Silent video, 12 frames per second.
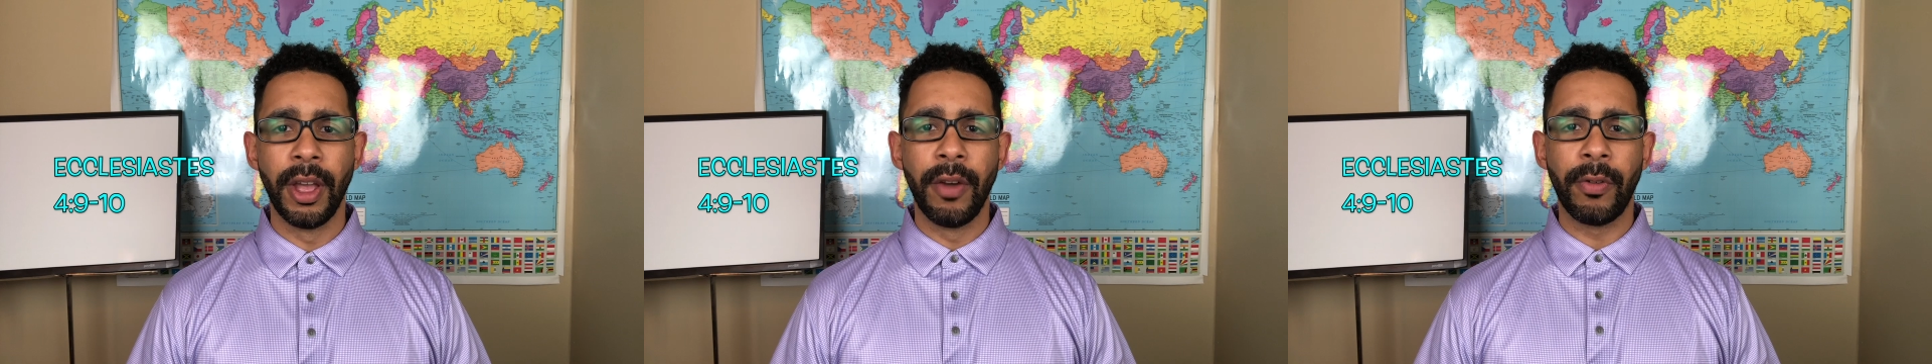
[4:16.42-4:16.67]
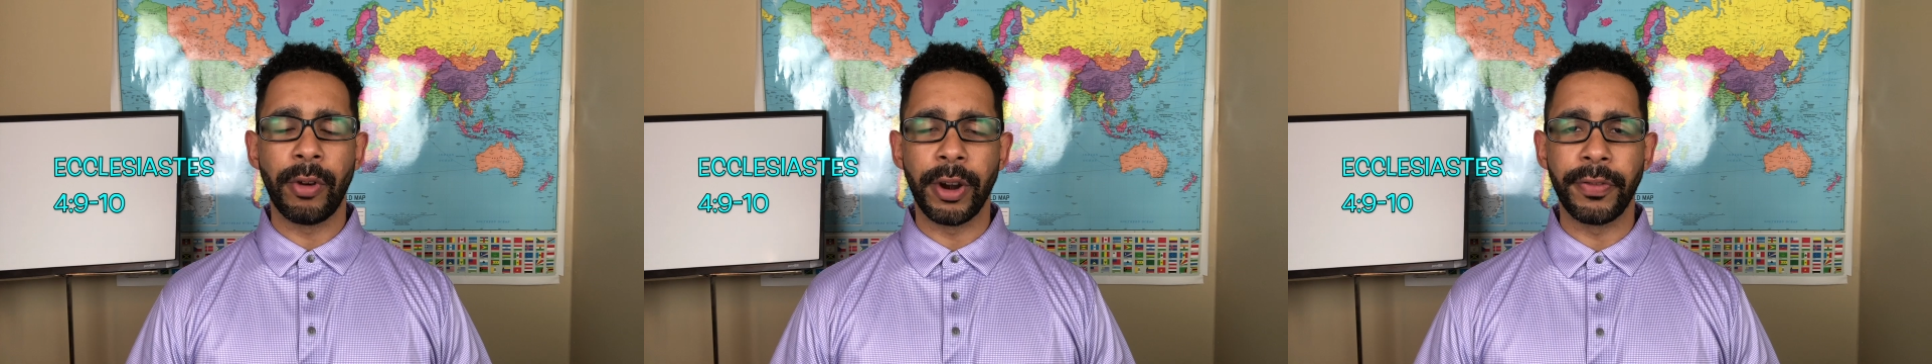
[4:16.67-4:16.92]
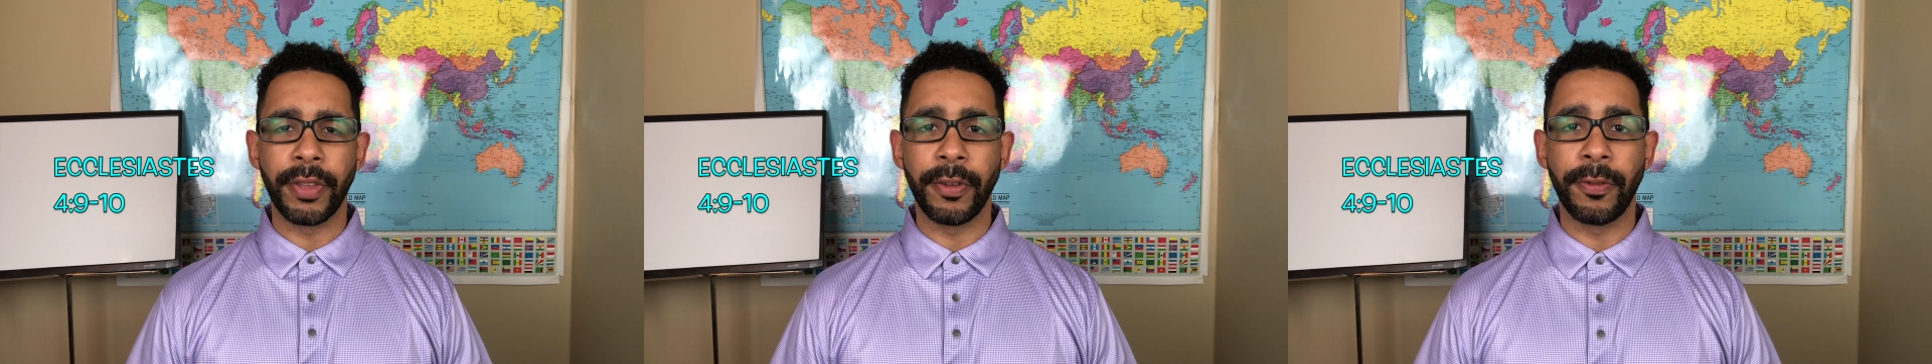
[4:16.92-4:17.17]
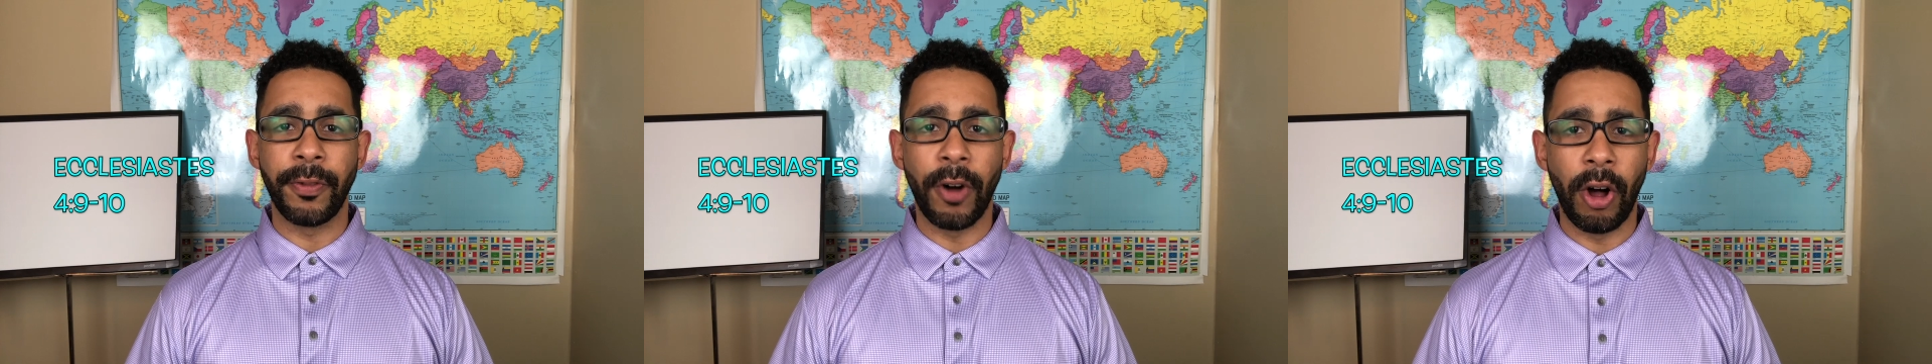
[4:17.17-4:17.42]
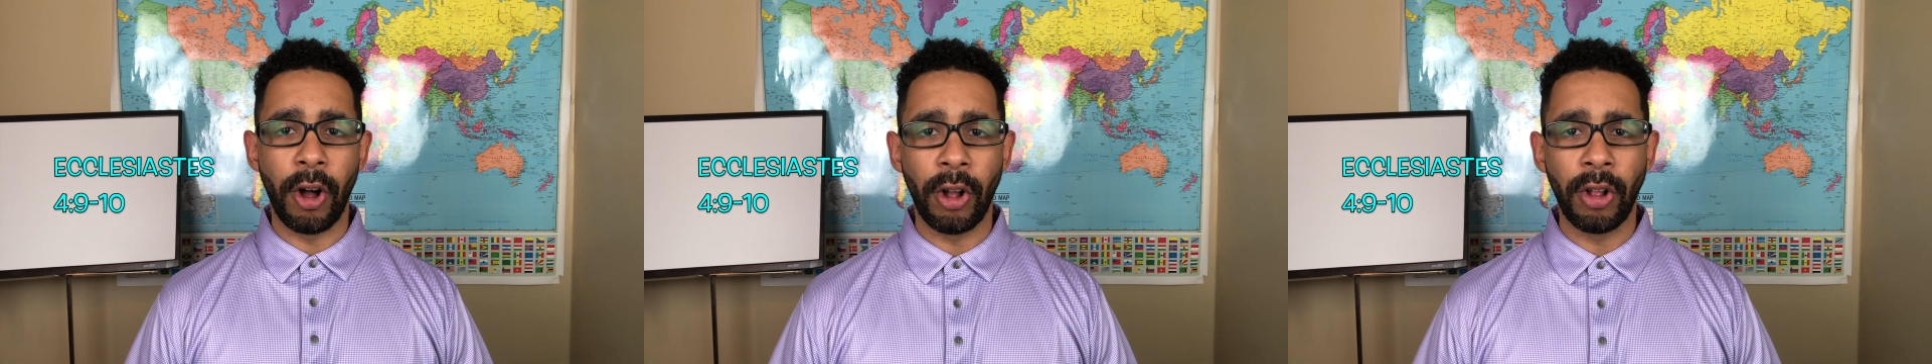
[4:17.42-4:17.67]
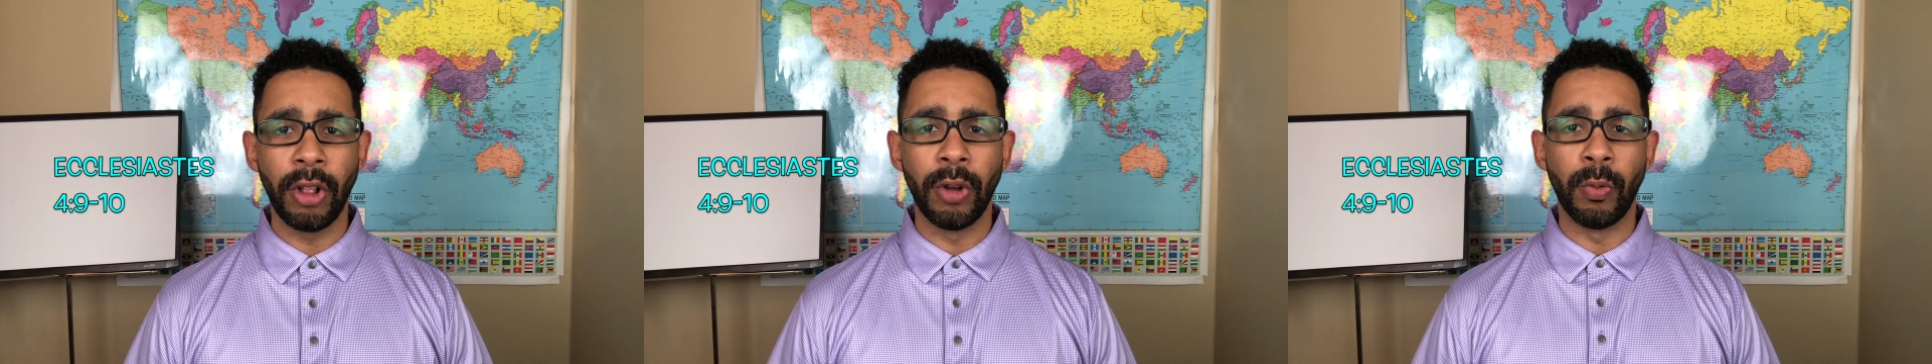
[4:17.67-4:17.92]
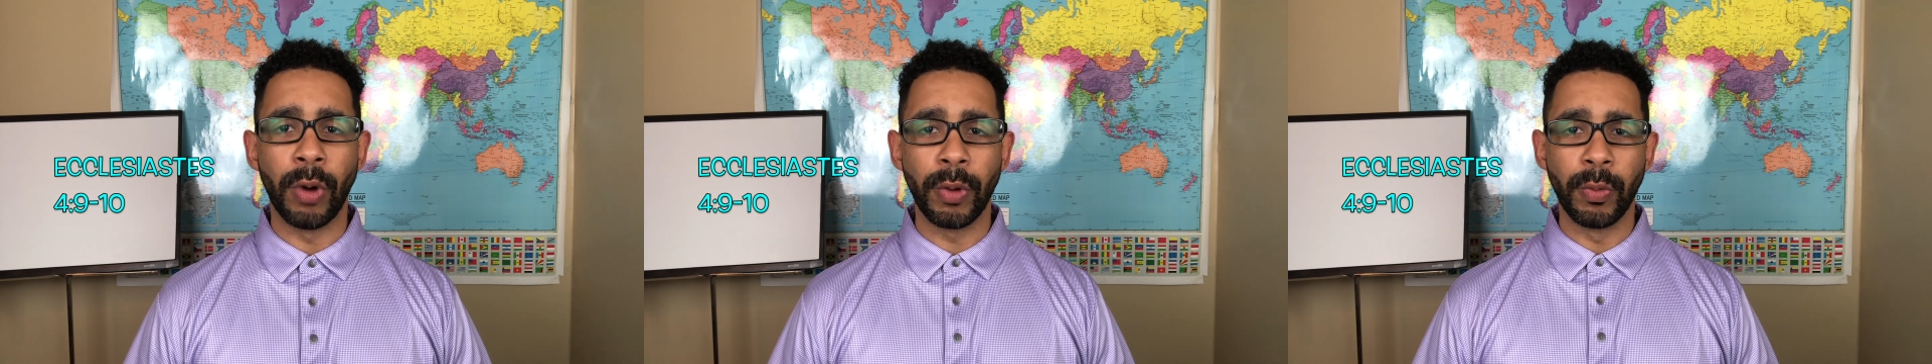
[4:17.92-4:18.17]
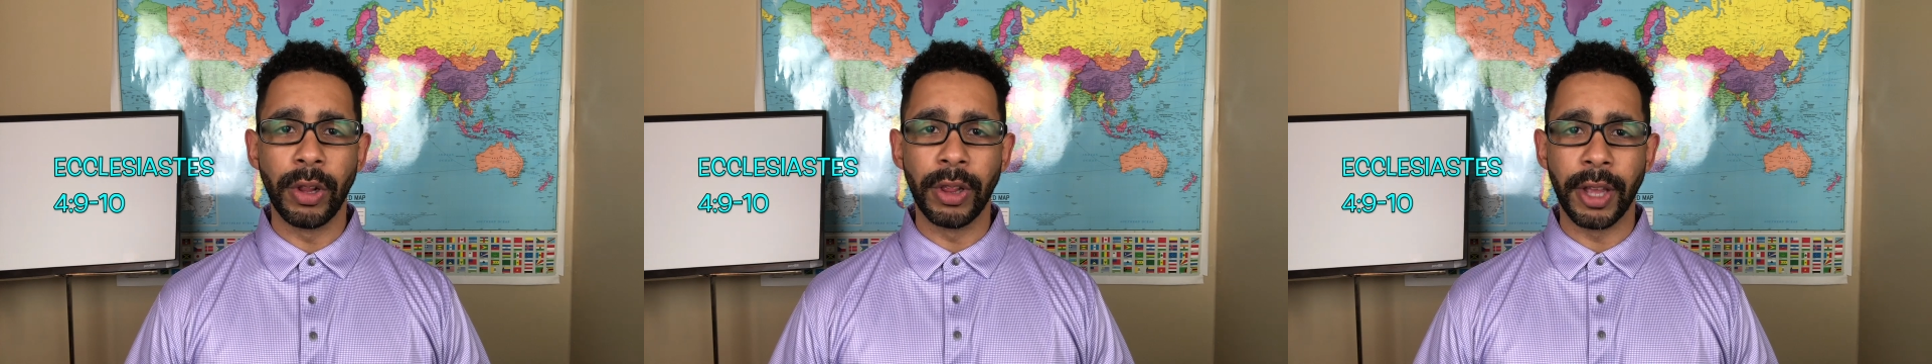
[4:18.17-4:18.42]
For if they fall,
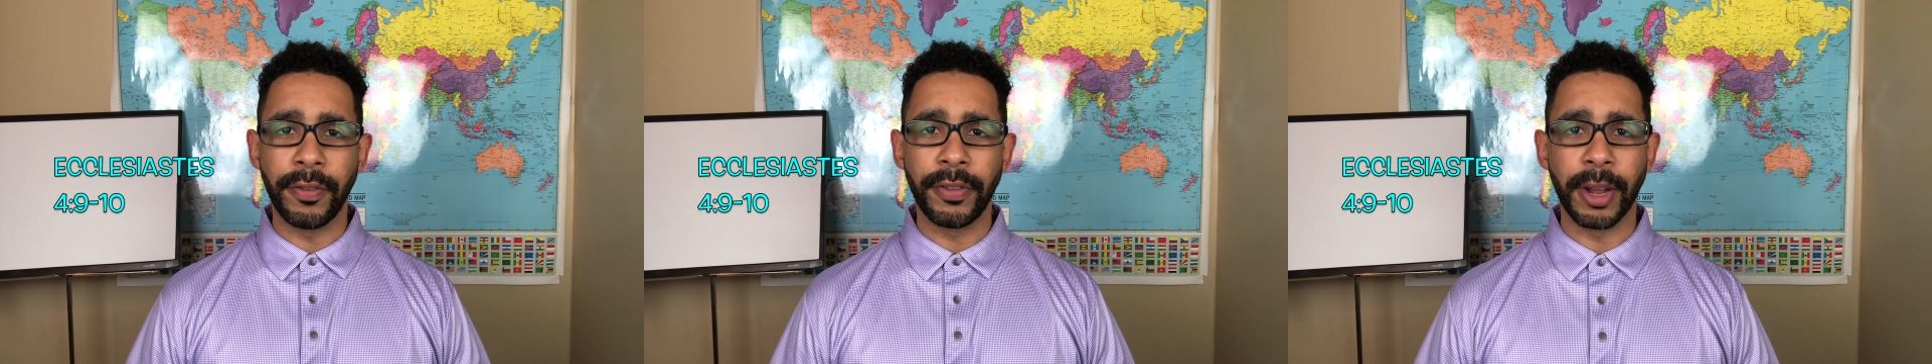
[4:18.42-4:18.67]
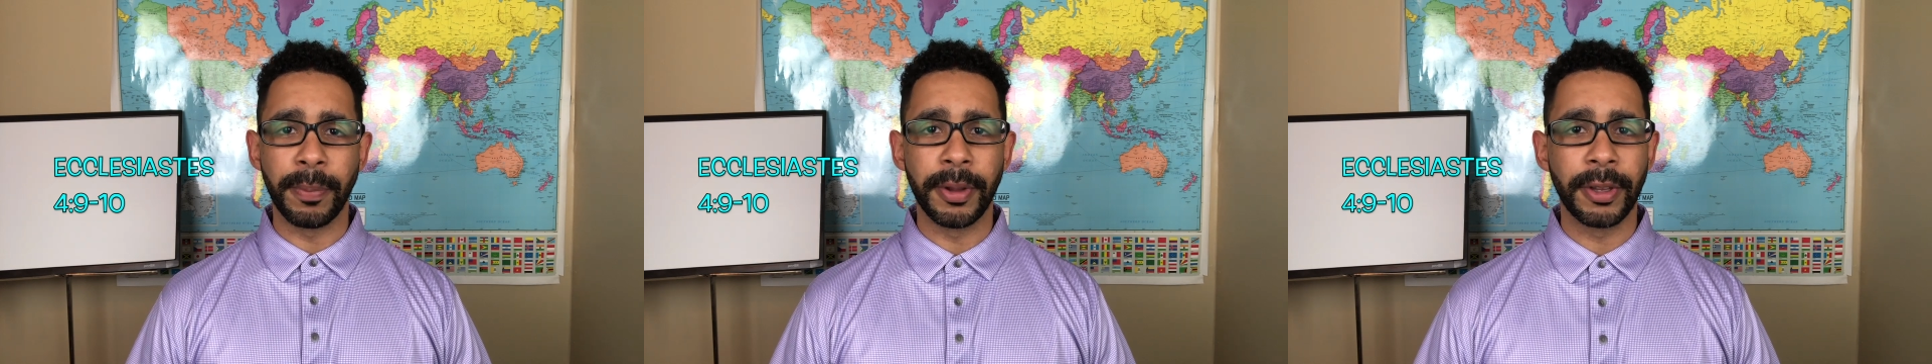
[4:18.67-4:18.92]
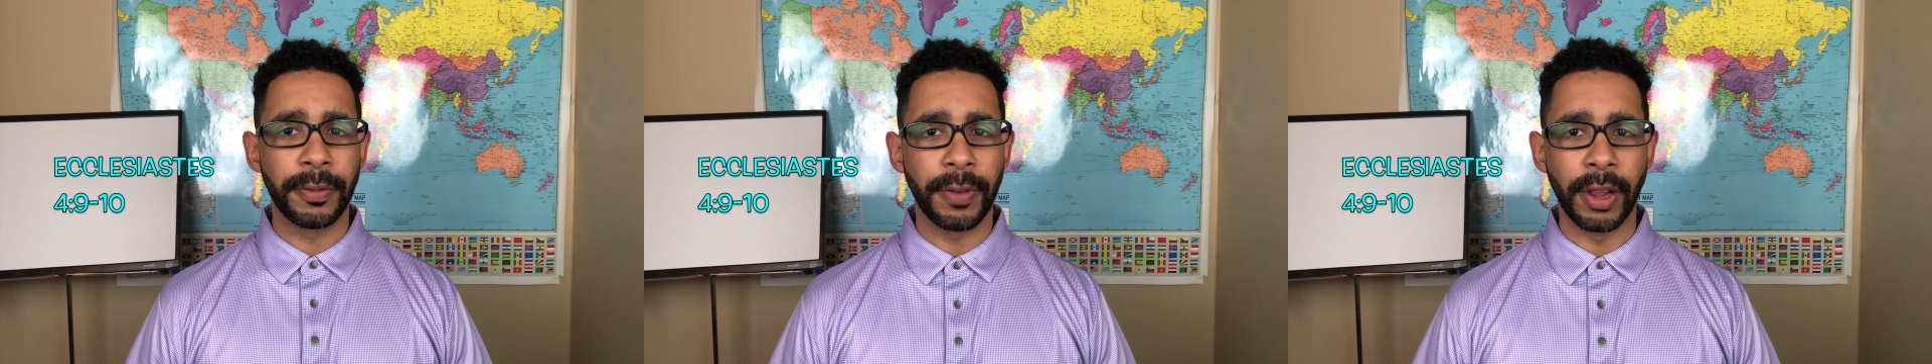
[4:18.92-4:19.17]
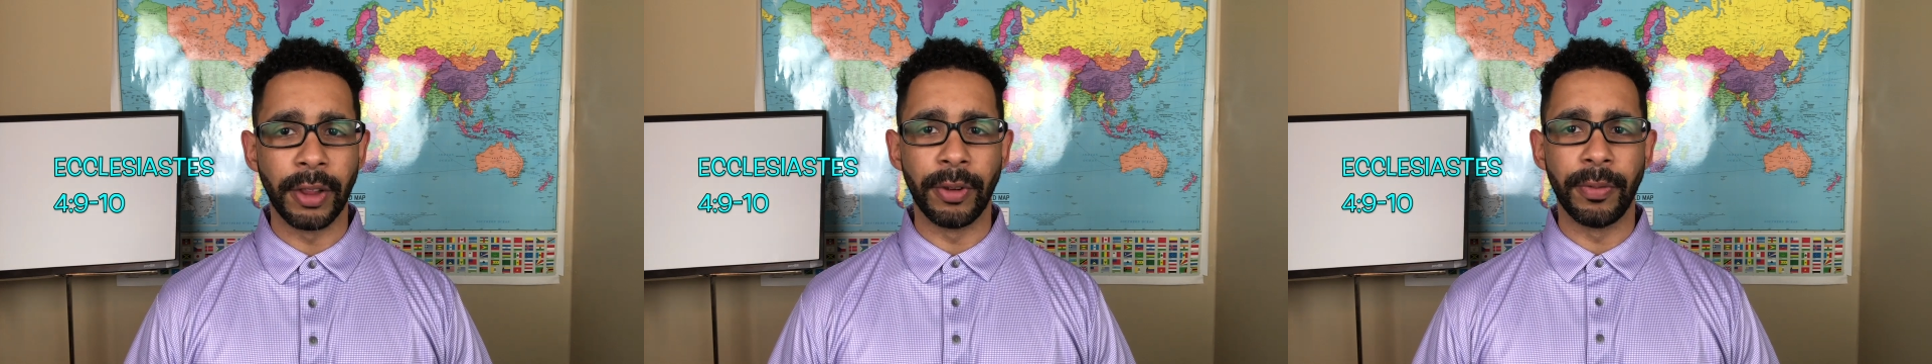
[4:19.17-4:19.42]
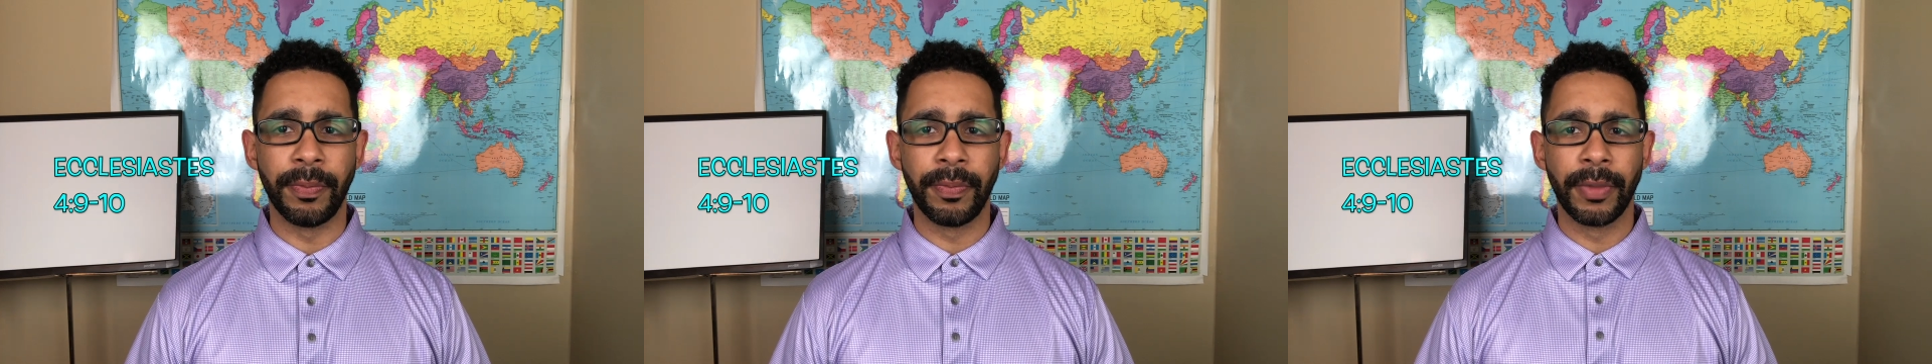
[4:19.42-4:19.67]
one will lift up his fellow.